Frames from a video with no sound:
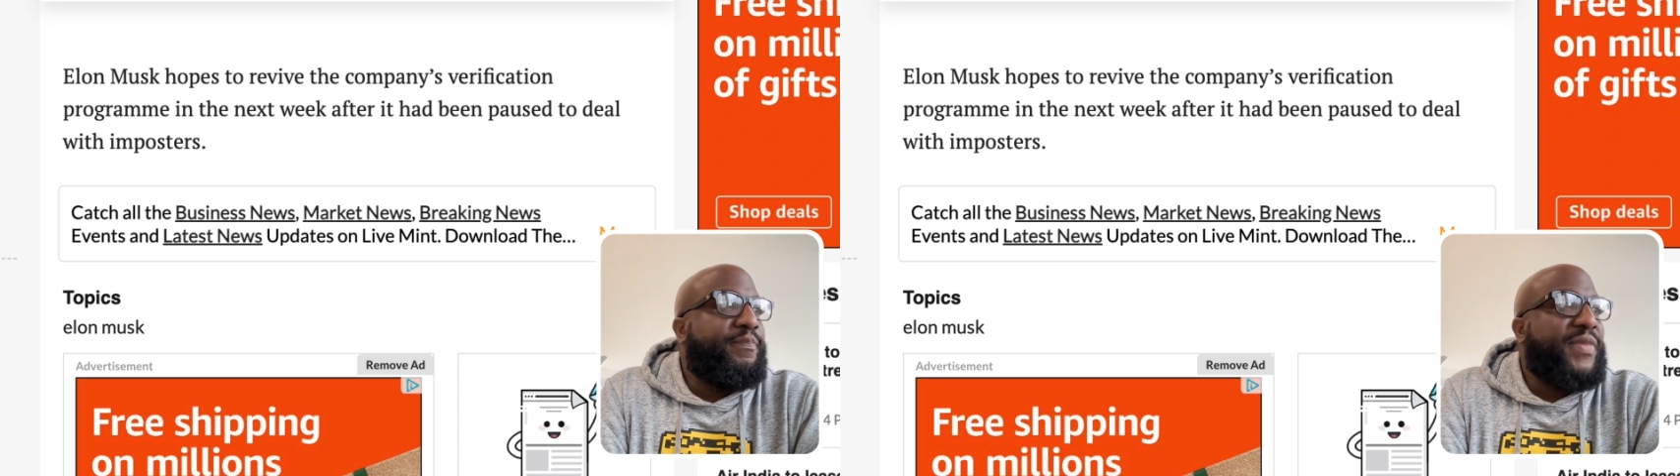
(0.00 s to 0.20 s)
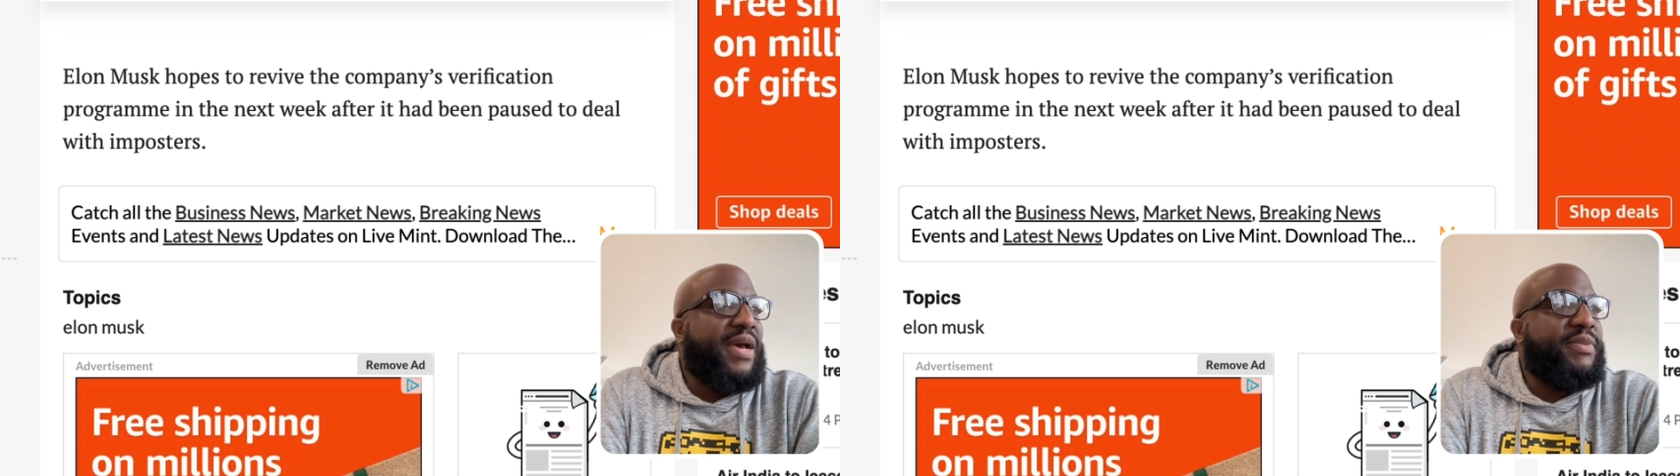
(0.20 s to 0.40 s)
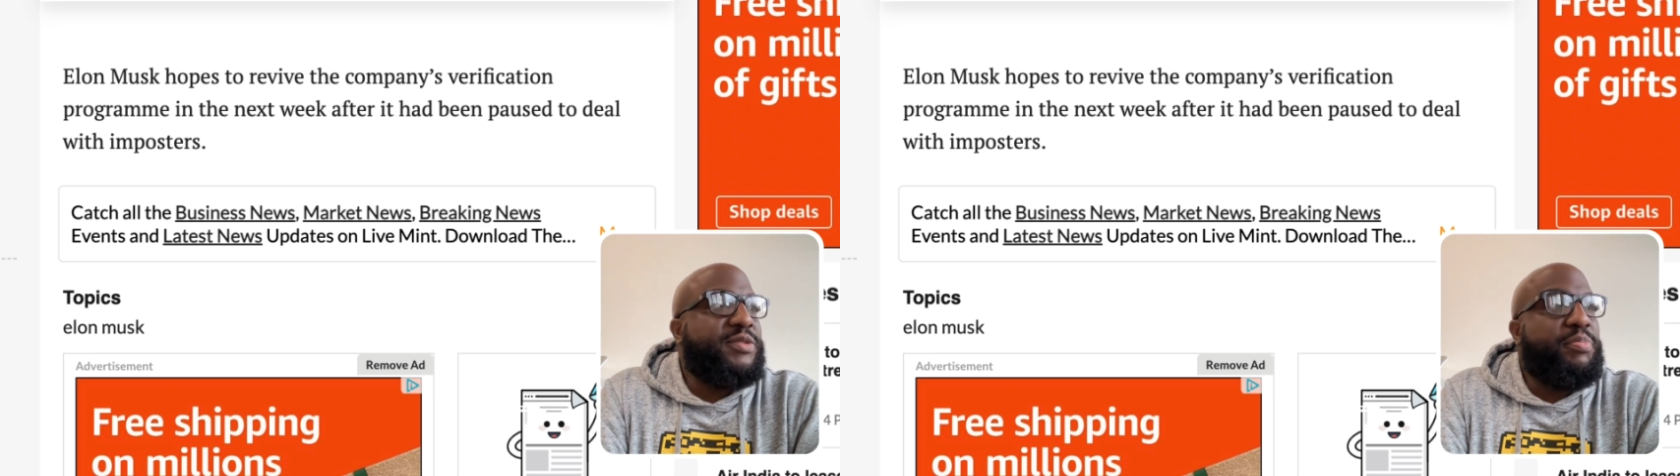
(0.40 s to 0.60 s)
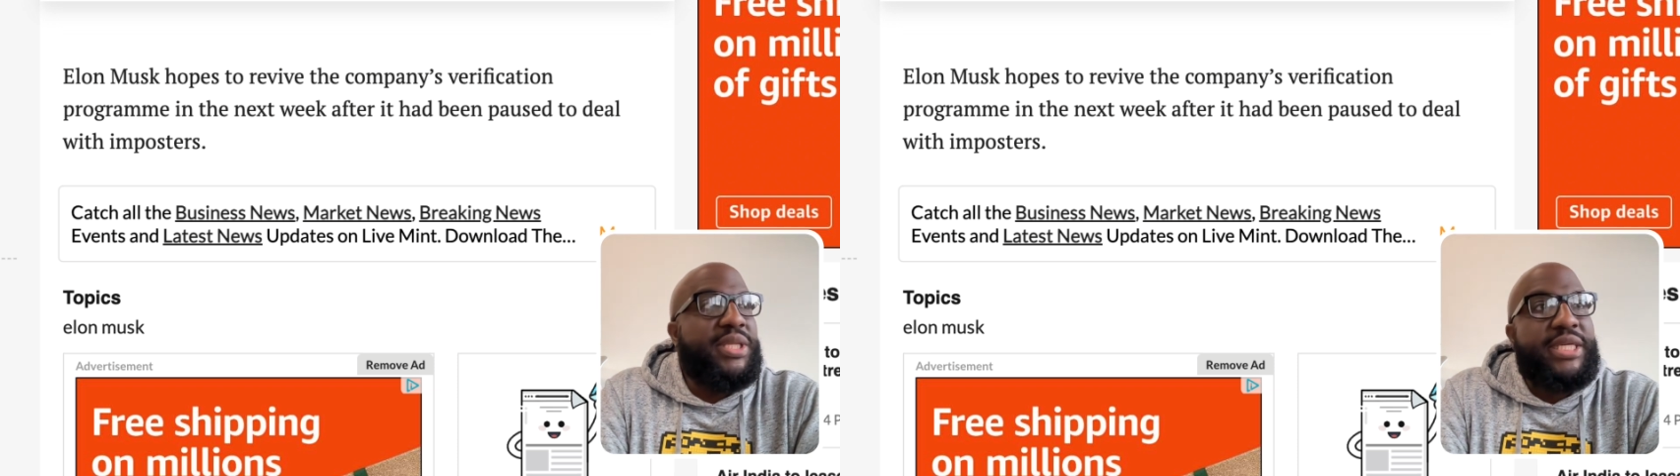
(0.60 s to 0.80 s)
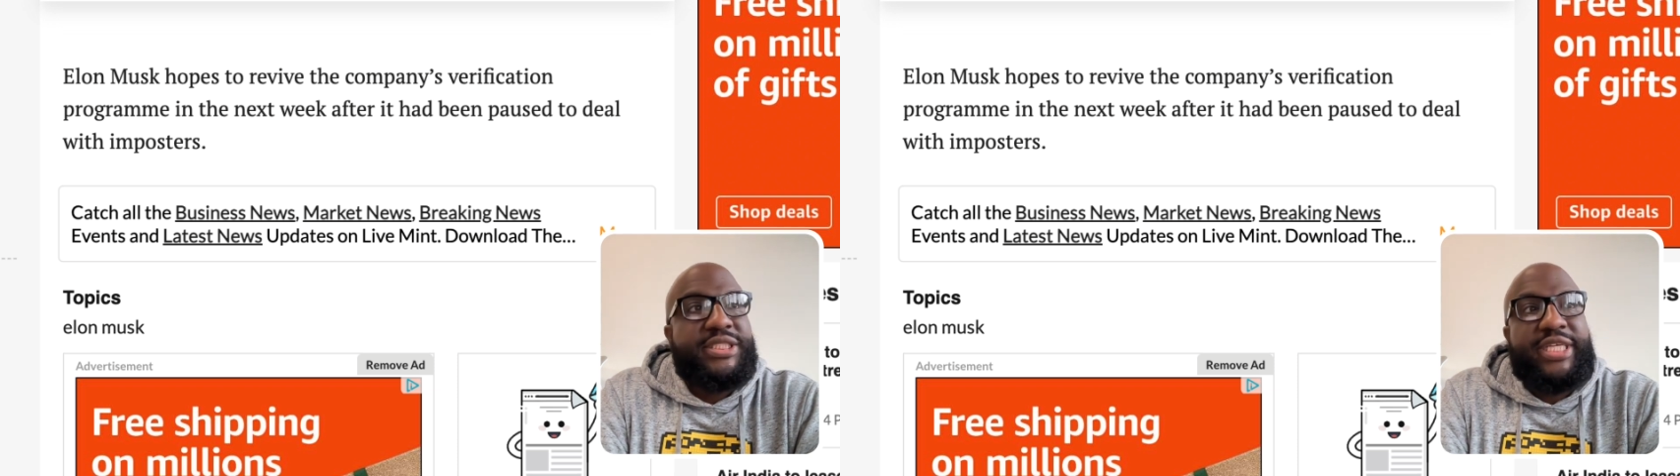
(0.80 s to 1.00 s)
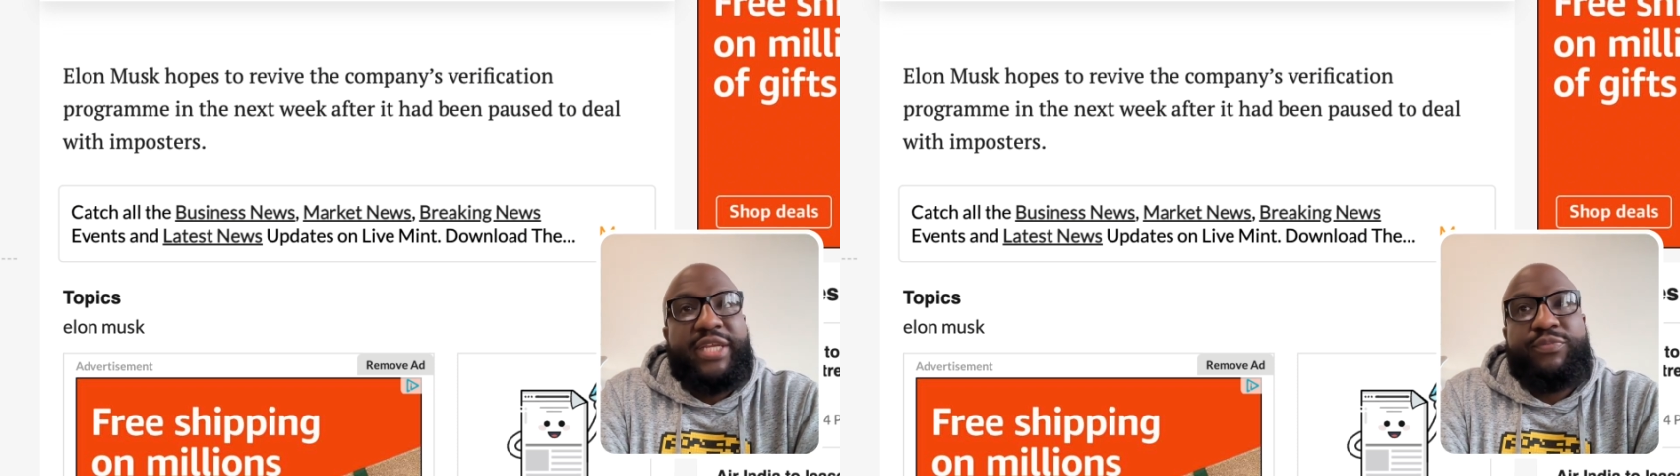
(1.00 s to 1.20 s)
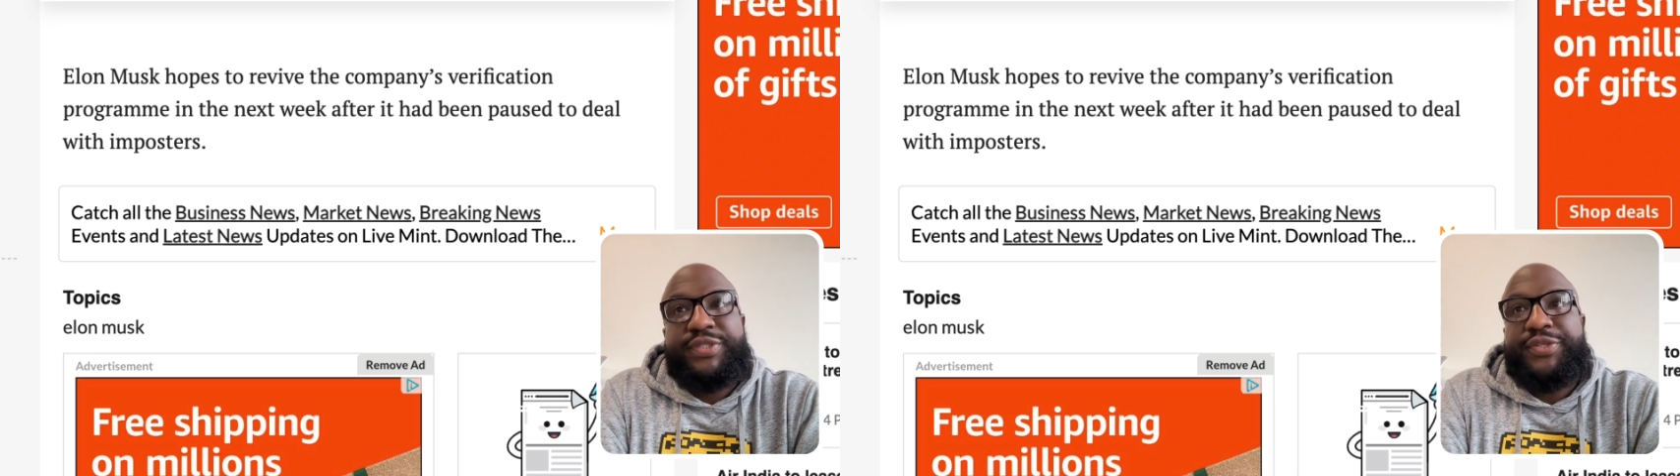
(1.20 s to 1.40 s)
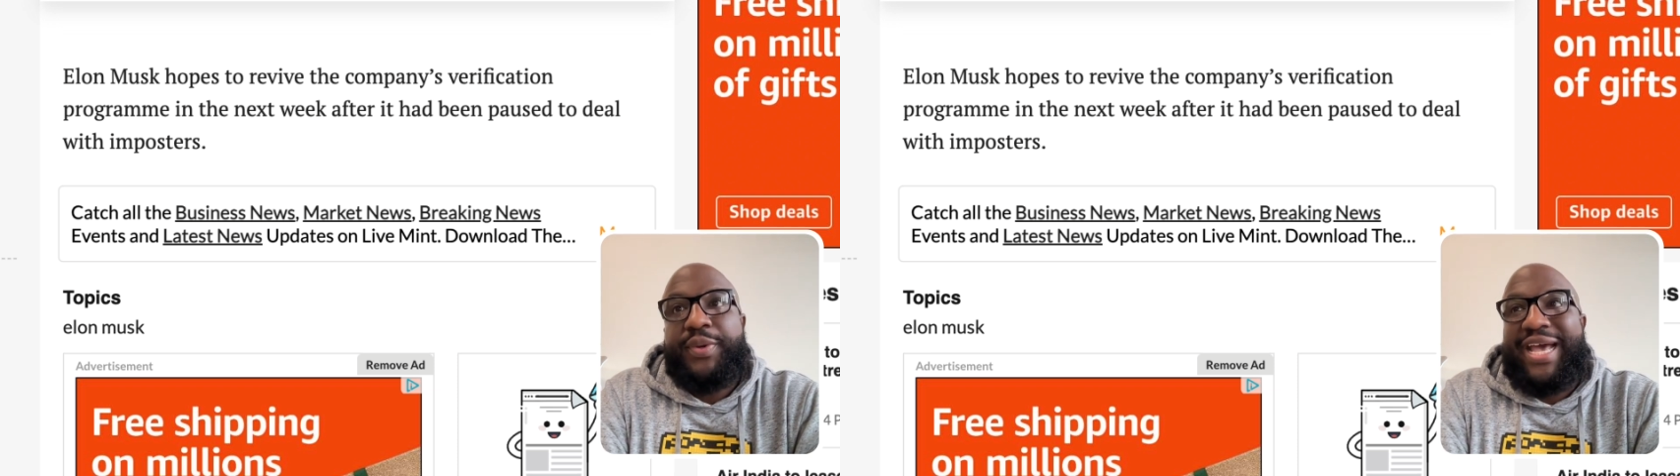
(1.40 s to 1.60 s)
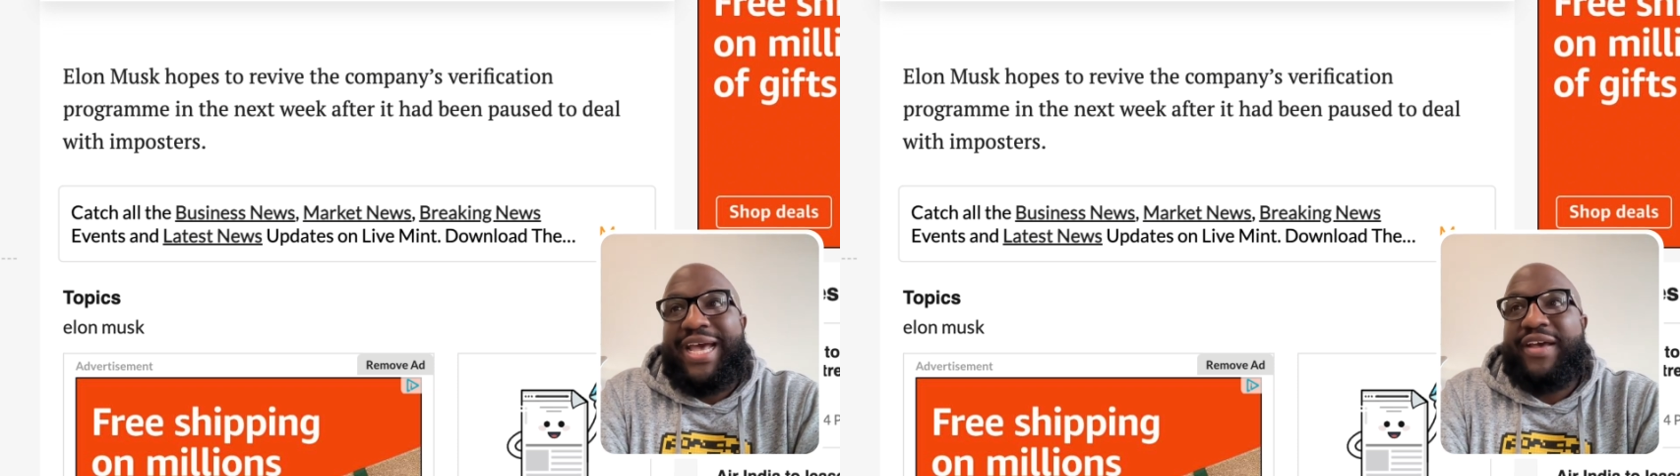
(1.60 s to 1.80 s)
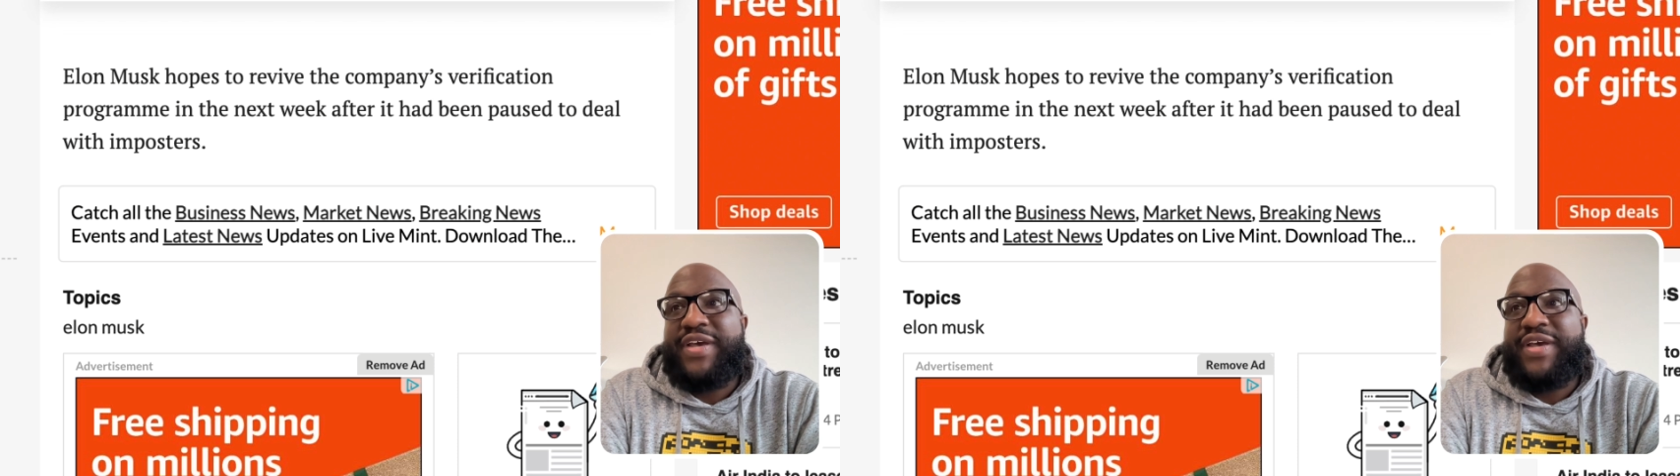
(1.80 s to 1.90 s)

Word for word: How much bloodshed would you have